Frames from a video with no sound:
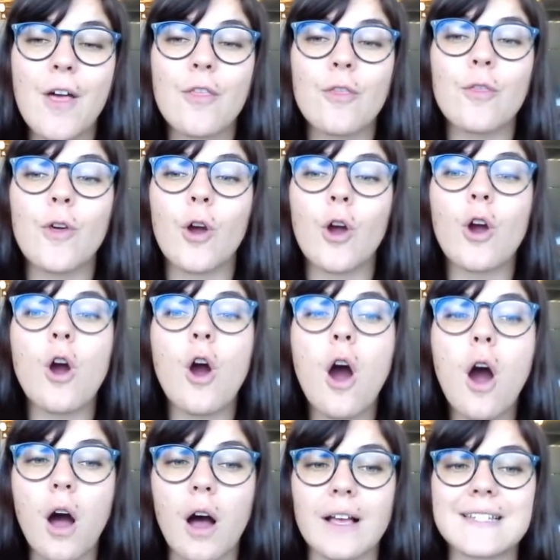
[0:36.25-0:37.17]
the
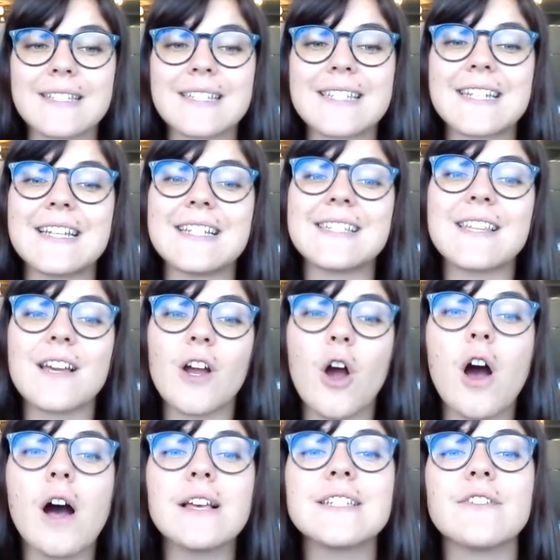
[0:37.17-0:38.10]
cost is the
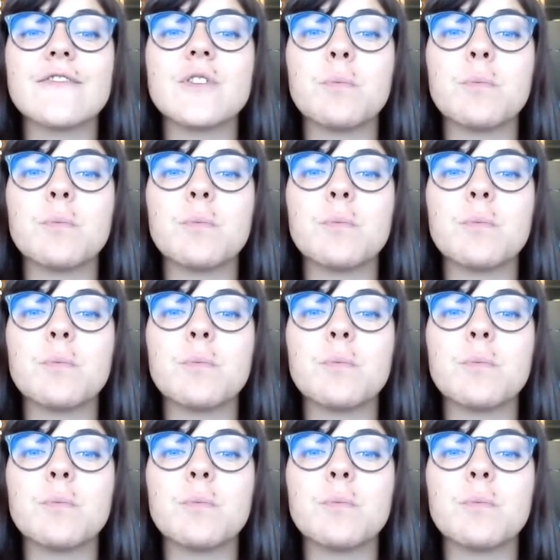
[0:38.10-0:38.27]
cost of